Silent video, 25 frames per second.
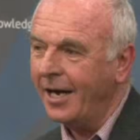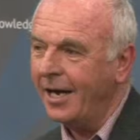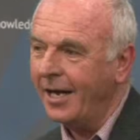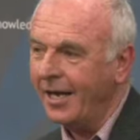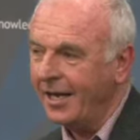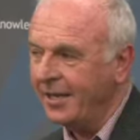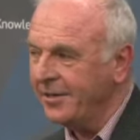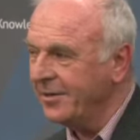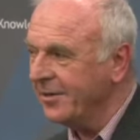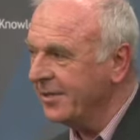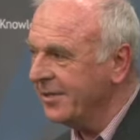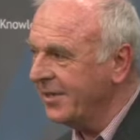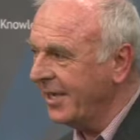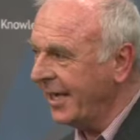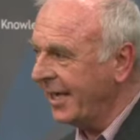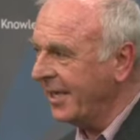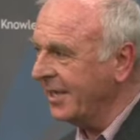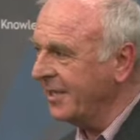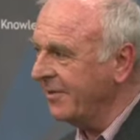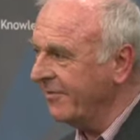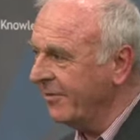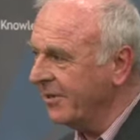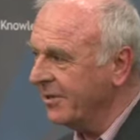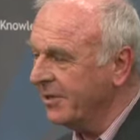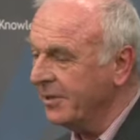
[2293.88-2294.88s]
in the second
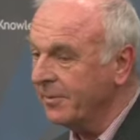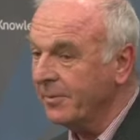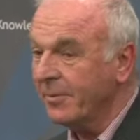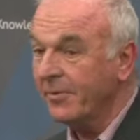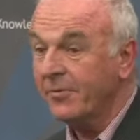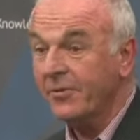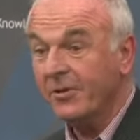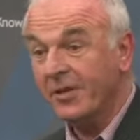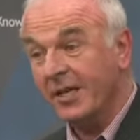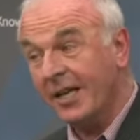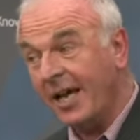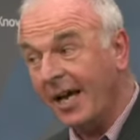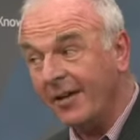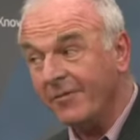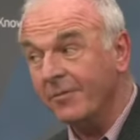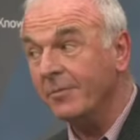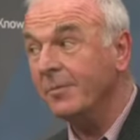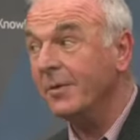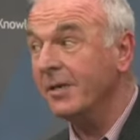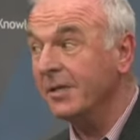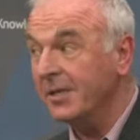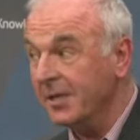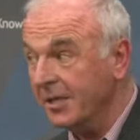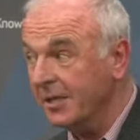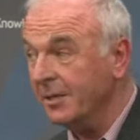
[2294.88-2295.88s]
division, but for the
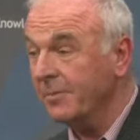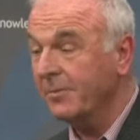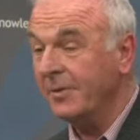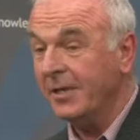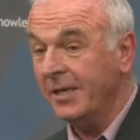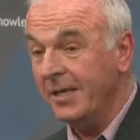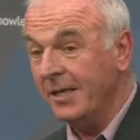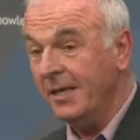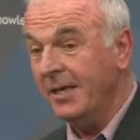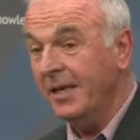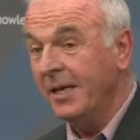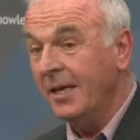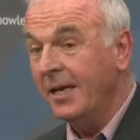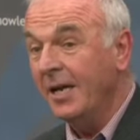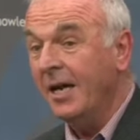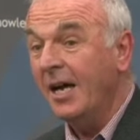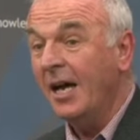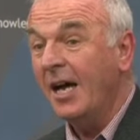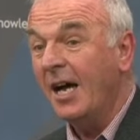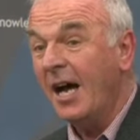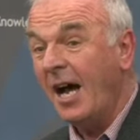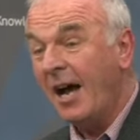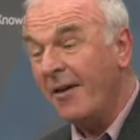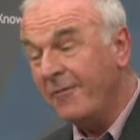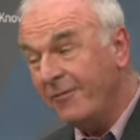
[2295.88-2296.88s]
government it'll be
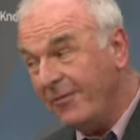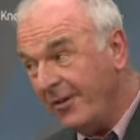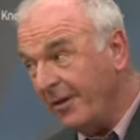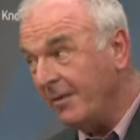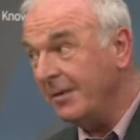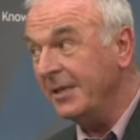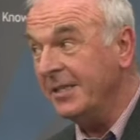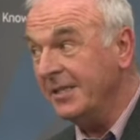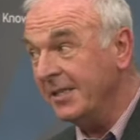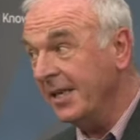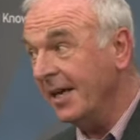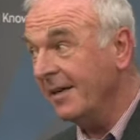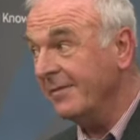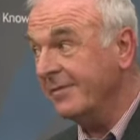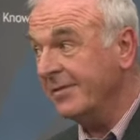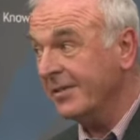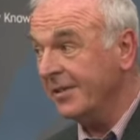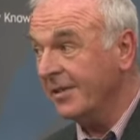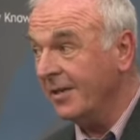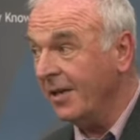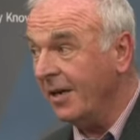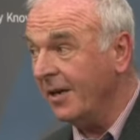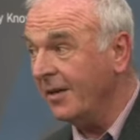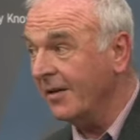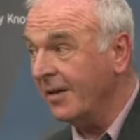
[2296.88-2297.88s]
a very tough
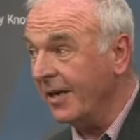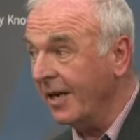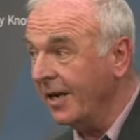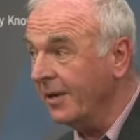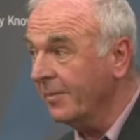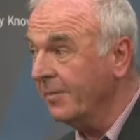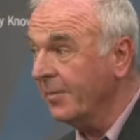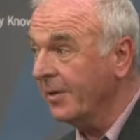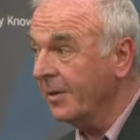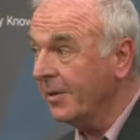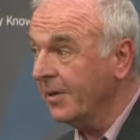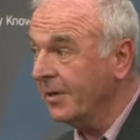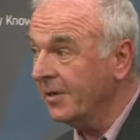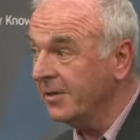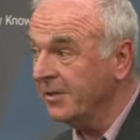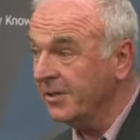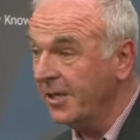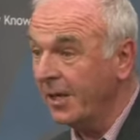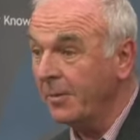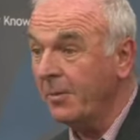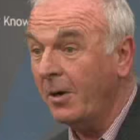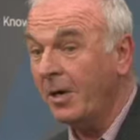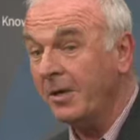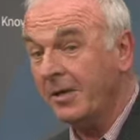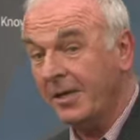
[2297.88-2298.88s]
scenario because they
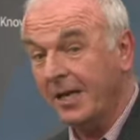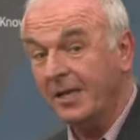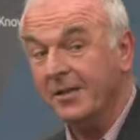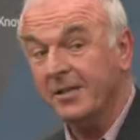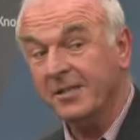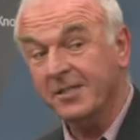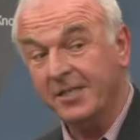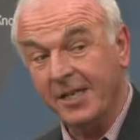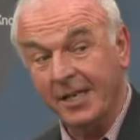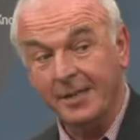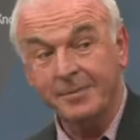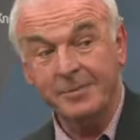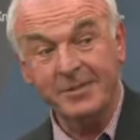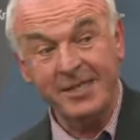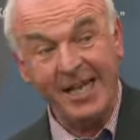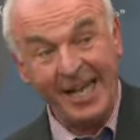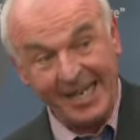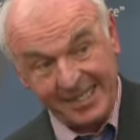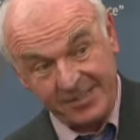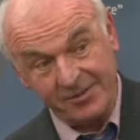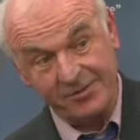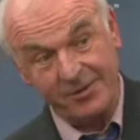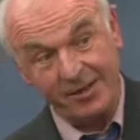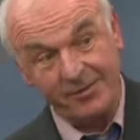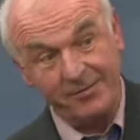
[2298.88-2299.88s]
won't get the same
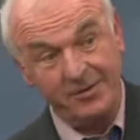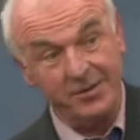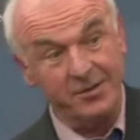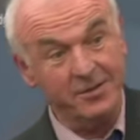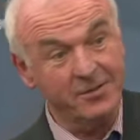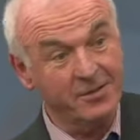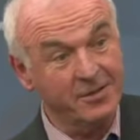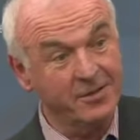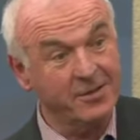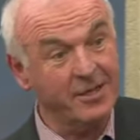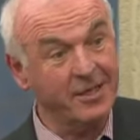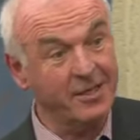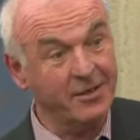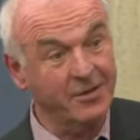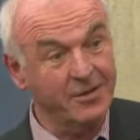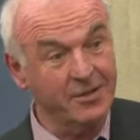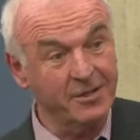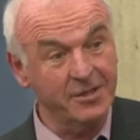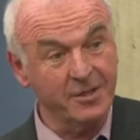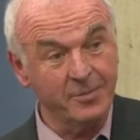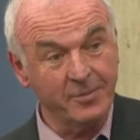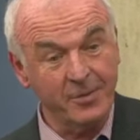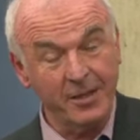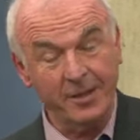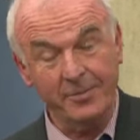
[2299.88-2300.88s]
tax revenue that they got in
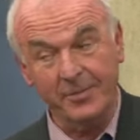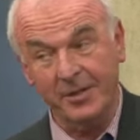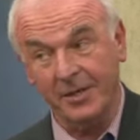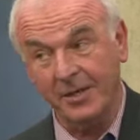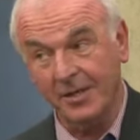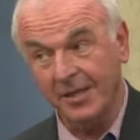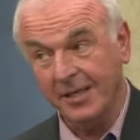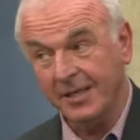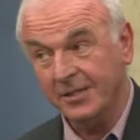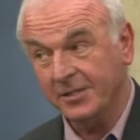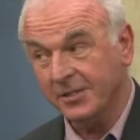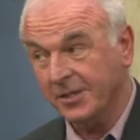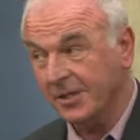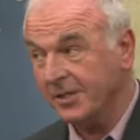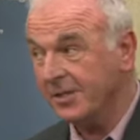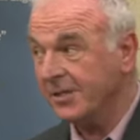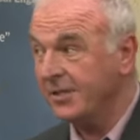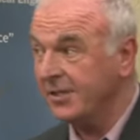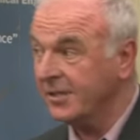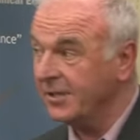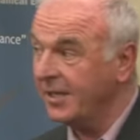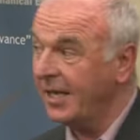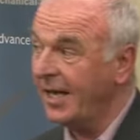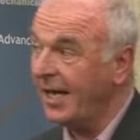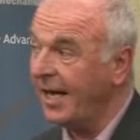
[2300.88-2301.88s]
the Premier League, just
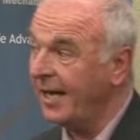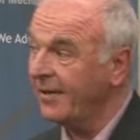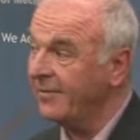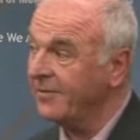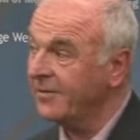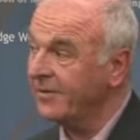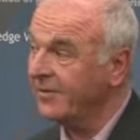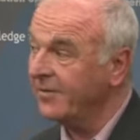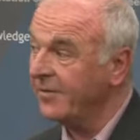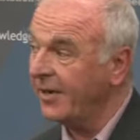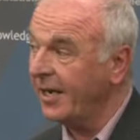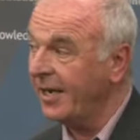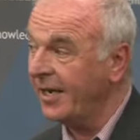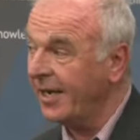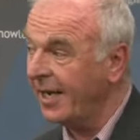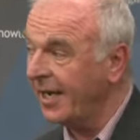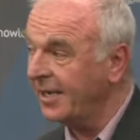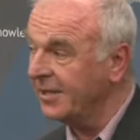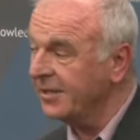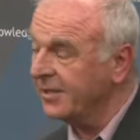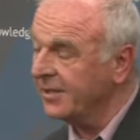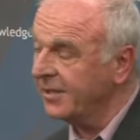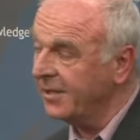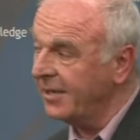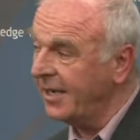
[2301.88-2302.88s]
as they have to
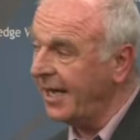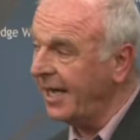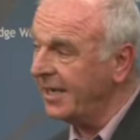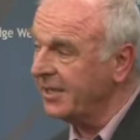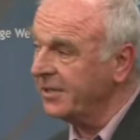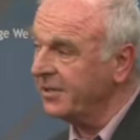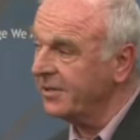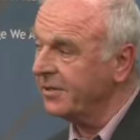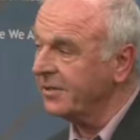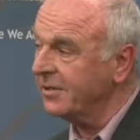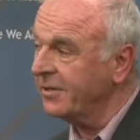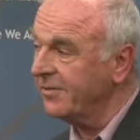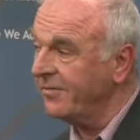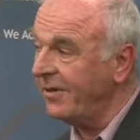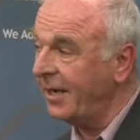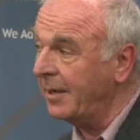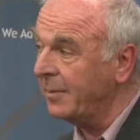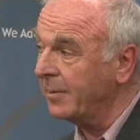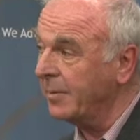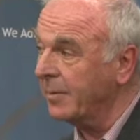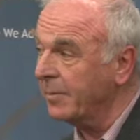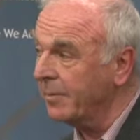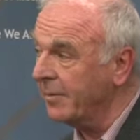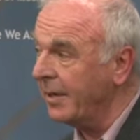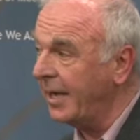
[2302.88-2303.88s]
finance the National
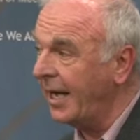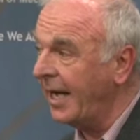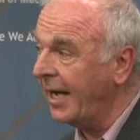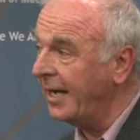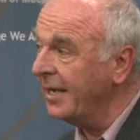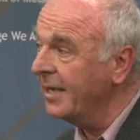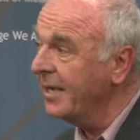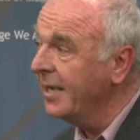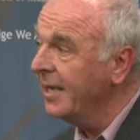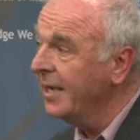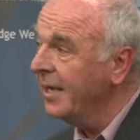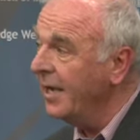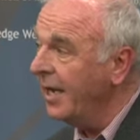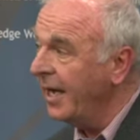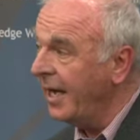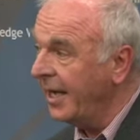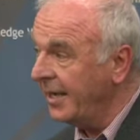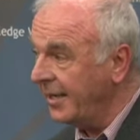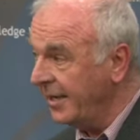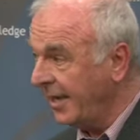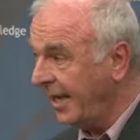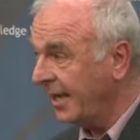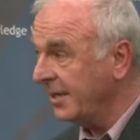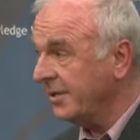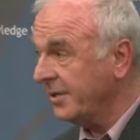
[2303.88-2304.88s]
Development Plan
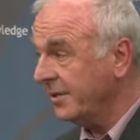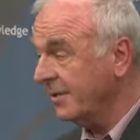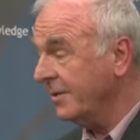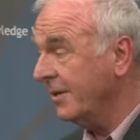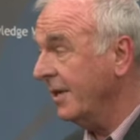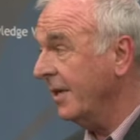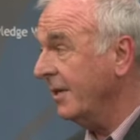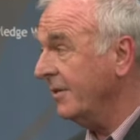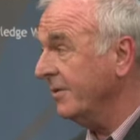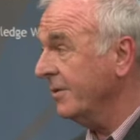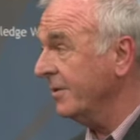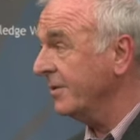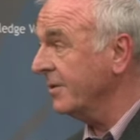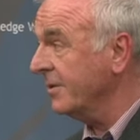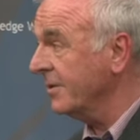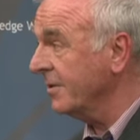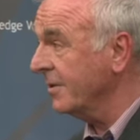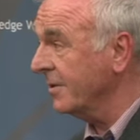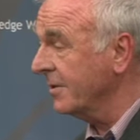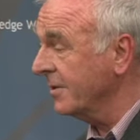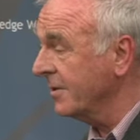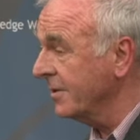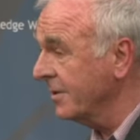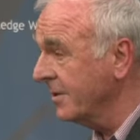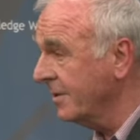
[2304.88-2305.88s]
and National Health
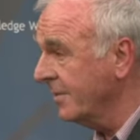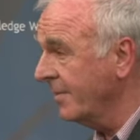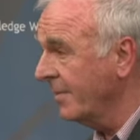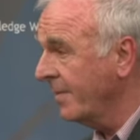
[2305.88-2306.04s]
Insurance.